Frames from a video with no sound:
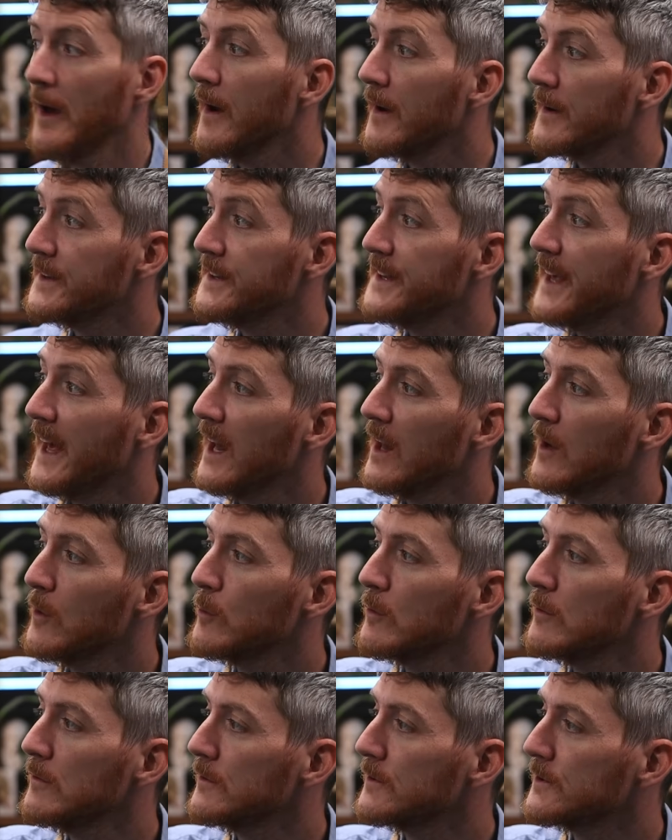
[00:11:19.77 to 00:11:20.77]
A yellow
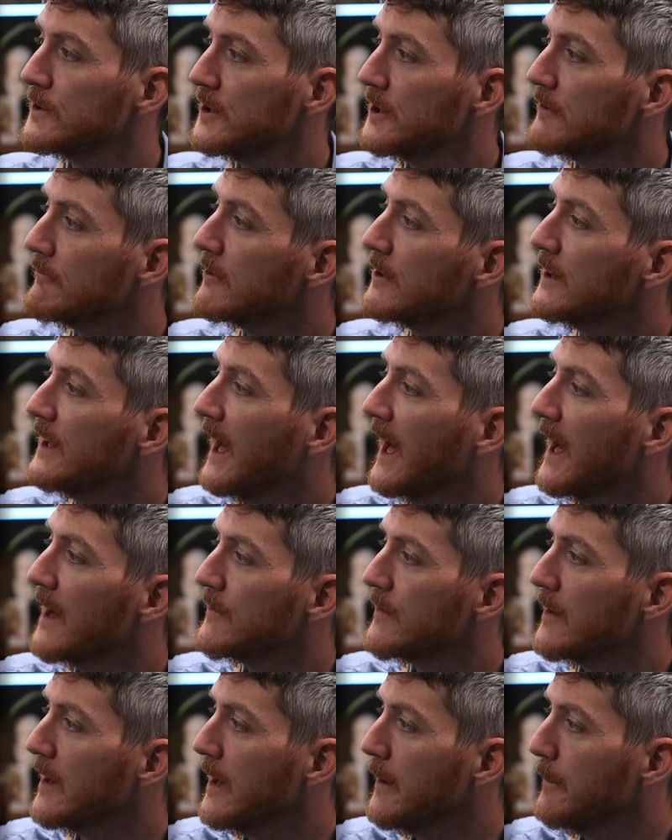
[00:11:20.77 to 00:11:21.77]
will generally
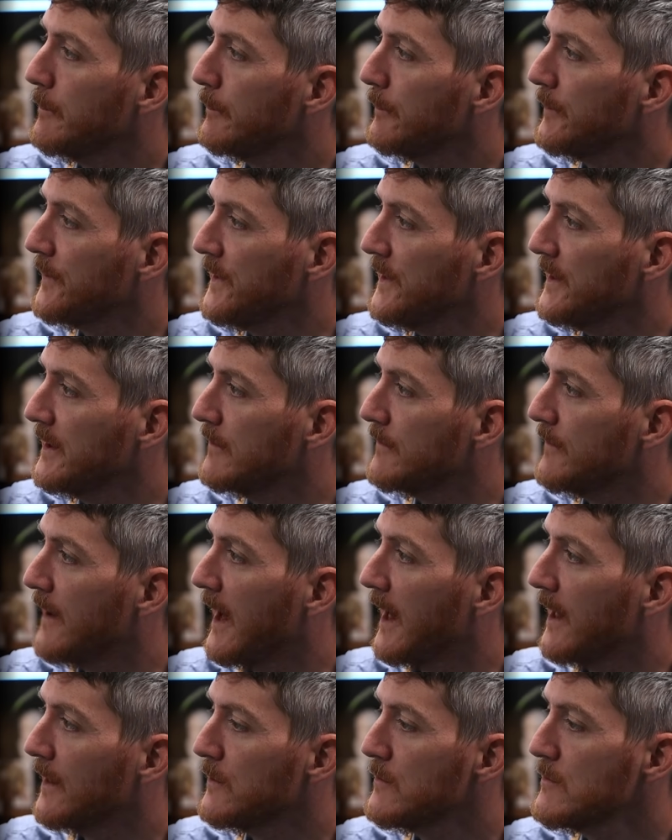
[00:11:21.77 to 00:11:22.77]
have a peak
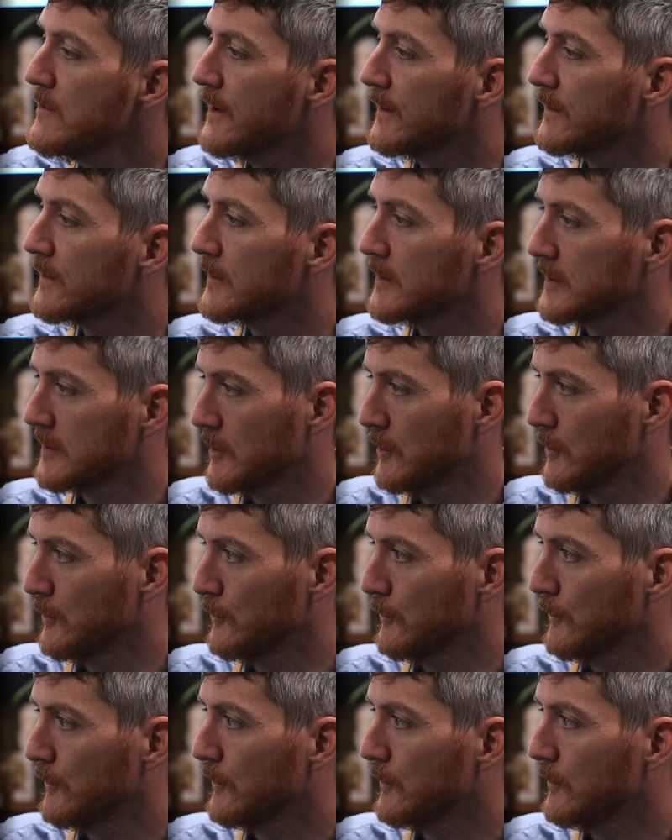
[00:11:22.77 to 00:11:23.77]
value that's
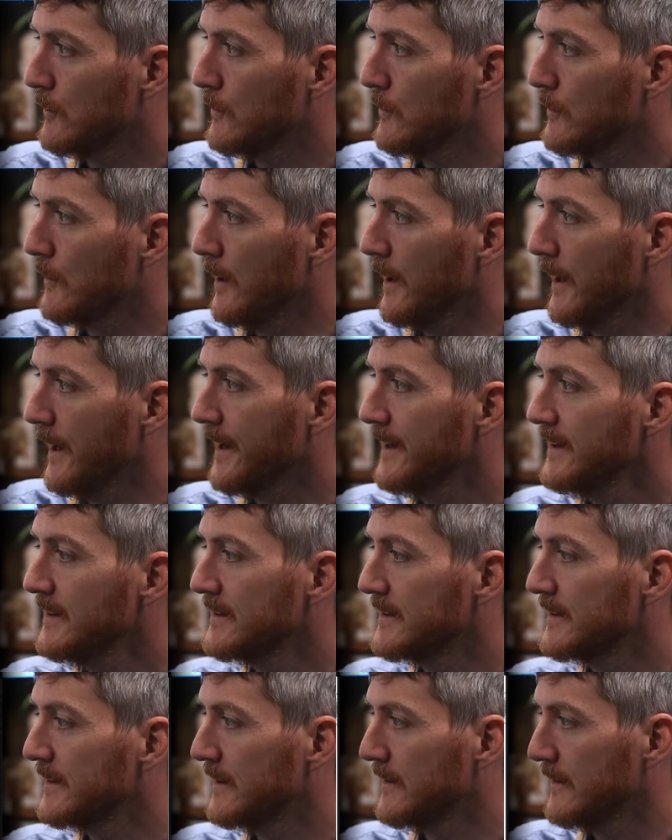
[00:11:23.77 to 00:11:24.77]
closer to the
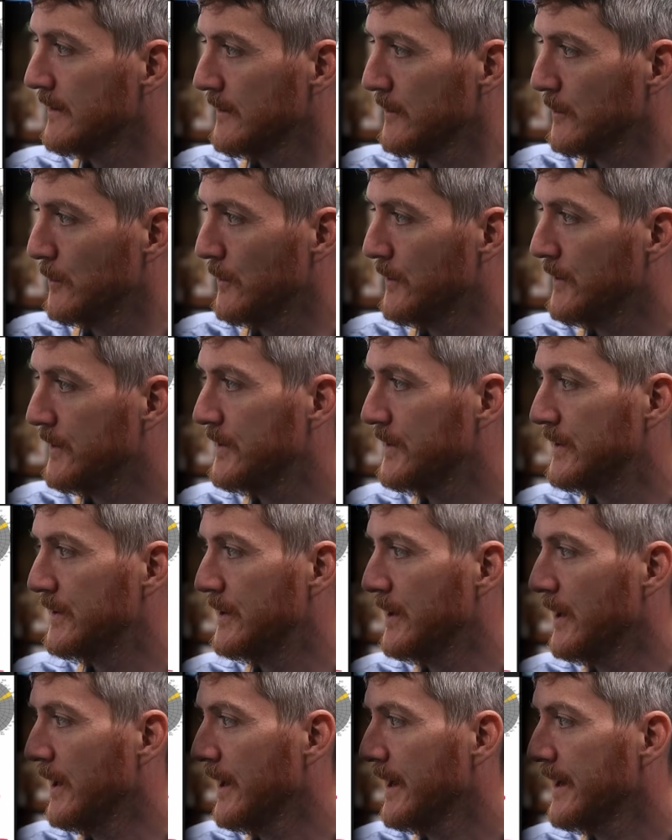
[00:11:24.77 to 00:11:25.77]
lights. So this is
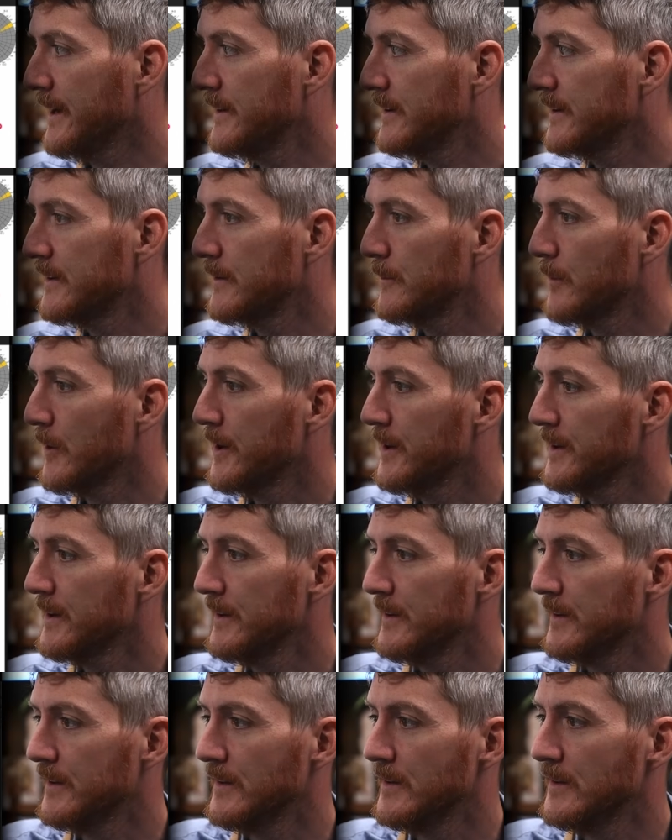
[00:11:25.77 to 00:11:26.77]
the lightest
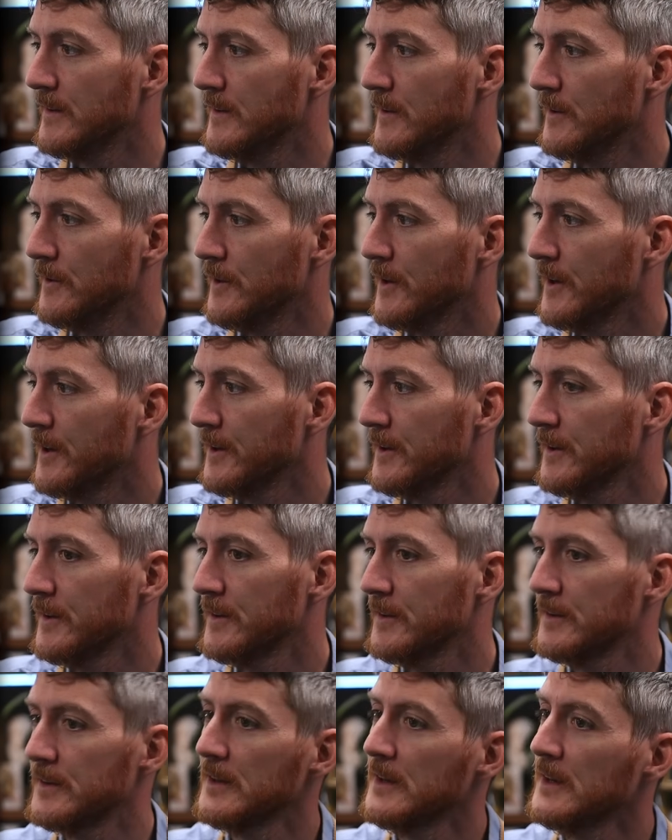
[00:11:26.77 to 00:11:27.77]
parts, this is the
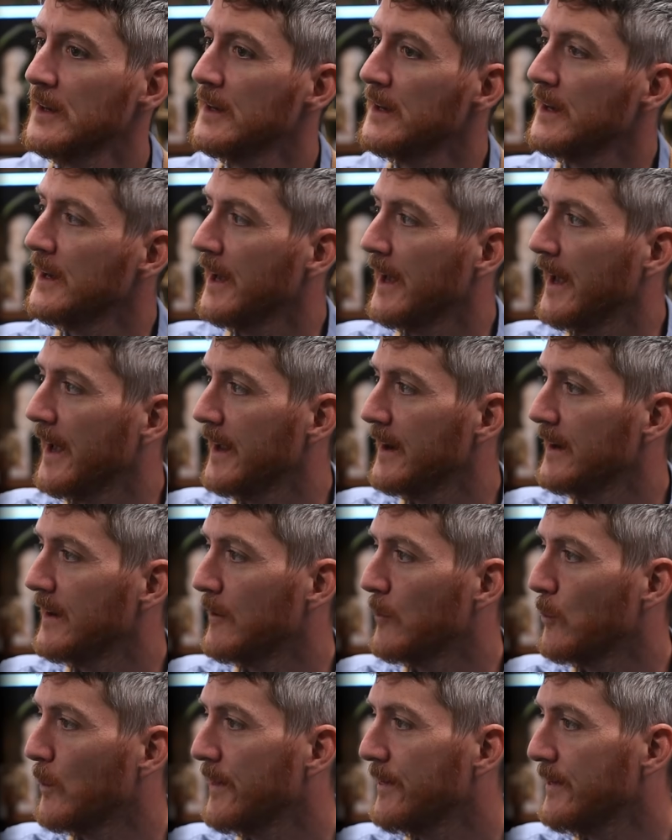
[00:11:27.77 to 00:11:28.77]
darkest. And
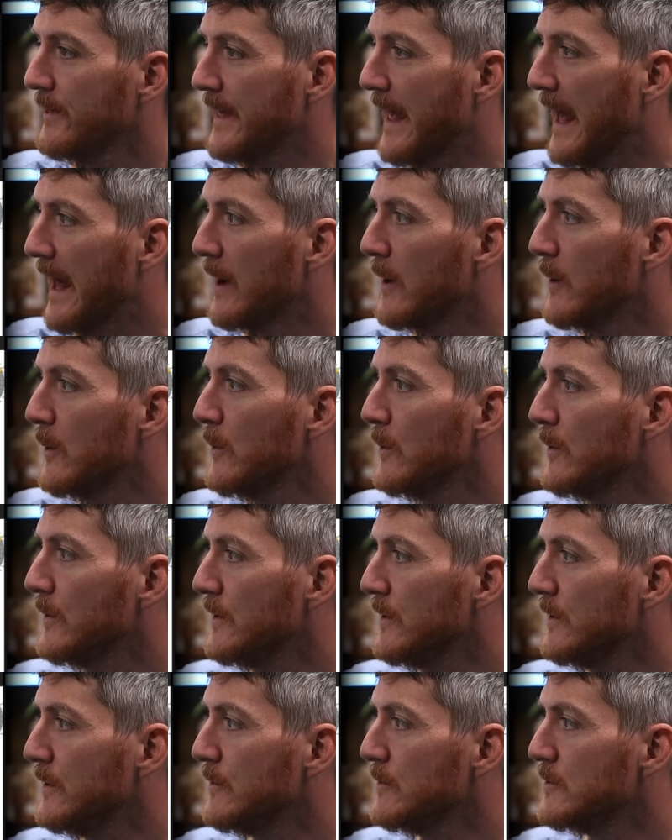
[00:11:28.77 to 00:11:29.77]
with yellow,
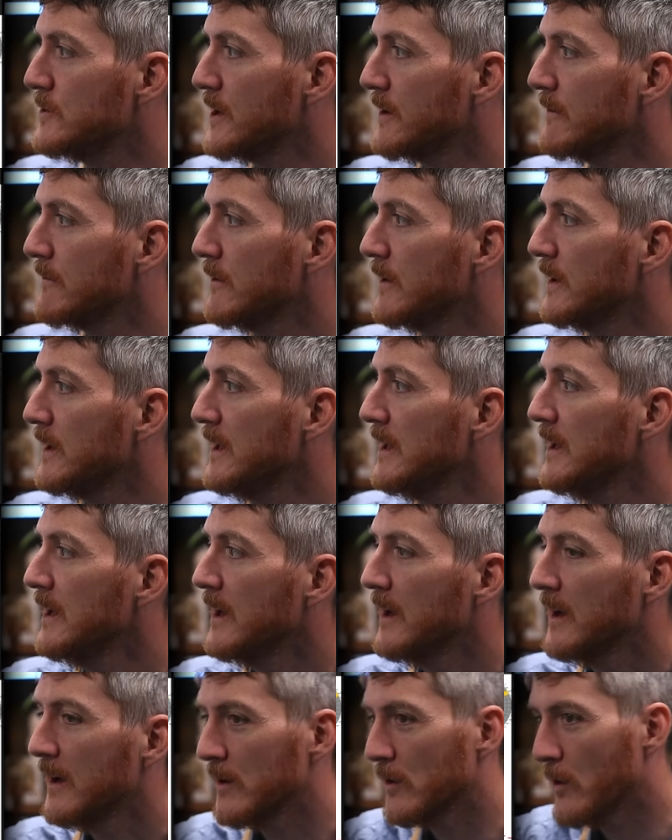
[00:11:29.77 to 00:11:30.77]
you generally
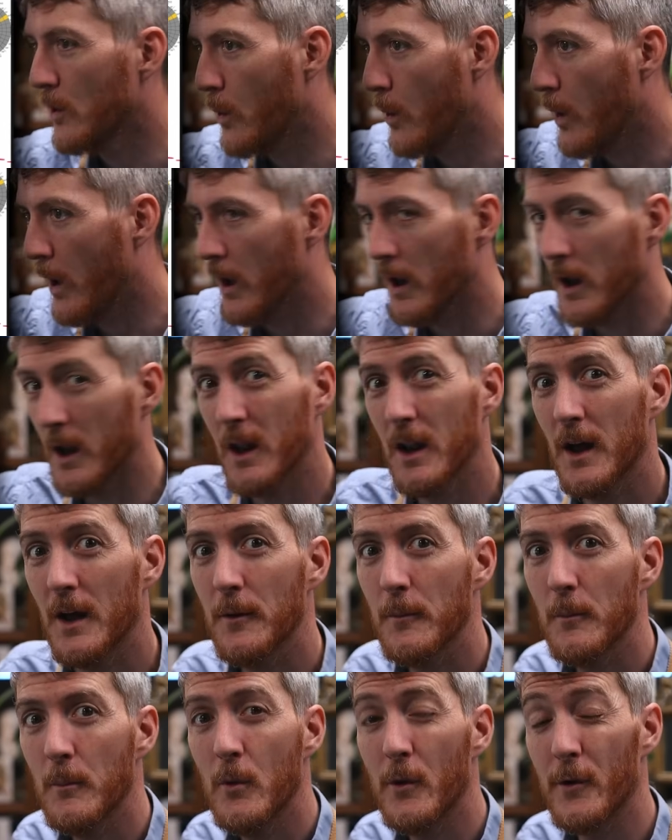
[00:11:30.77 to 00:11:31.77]
go a
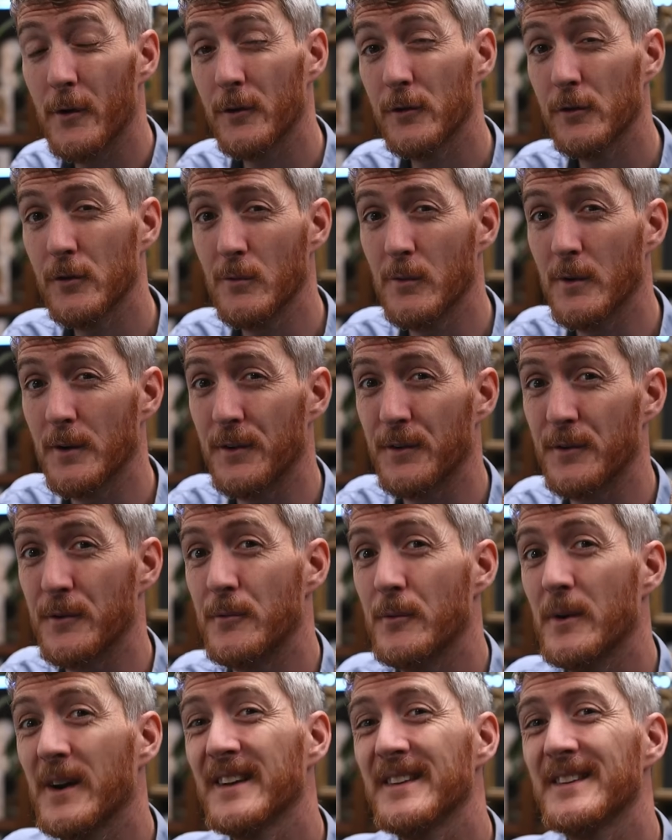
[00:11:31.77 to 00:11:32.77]
lot more towards the
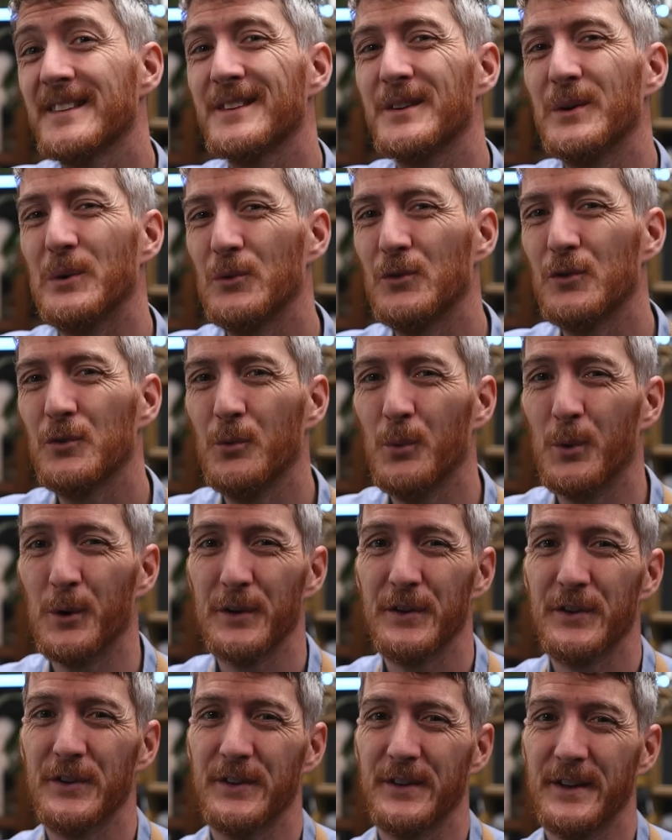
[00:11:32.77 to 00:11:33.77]
right, so
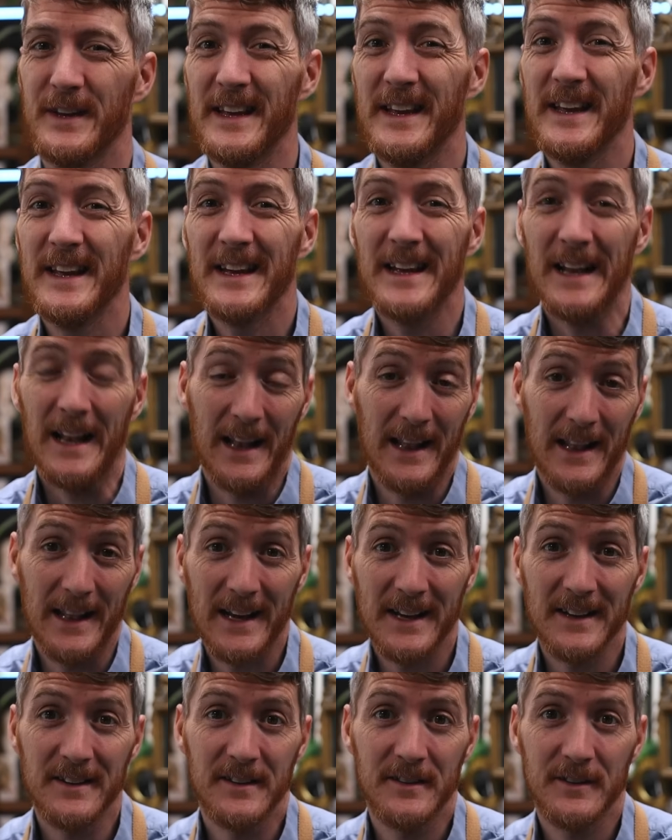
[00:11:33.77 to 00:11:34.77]
towards the
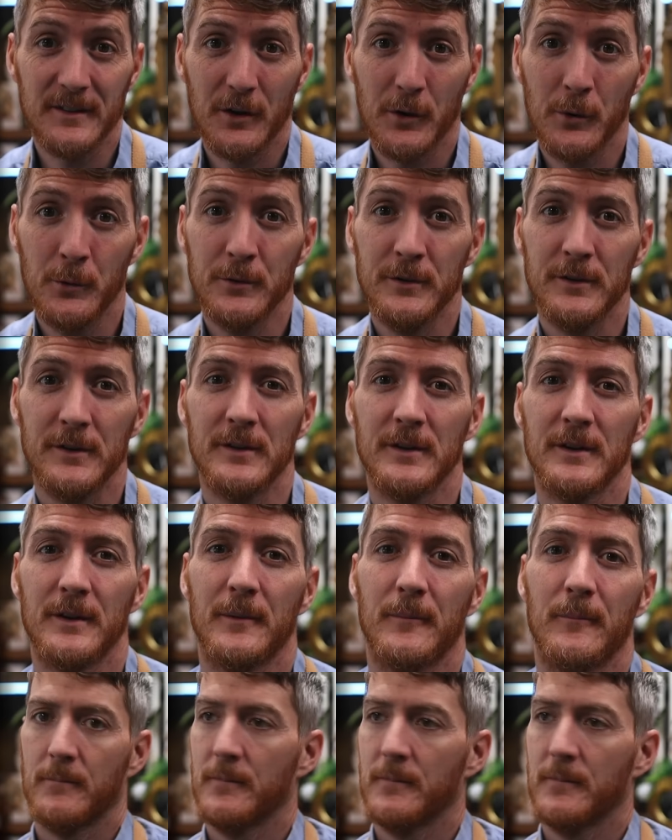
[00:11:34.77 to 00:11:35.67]
lightest tones.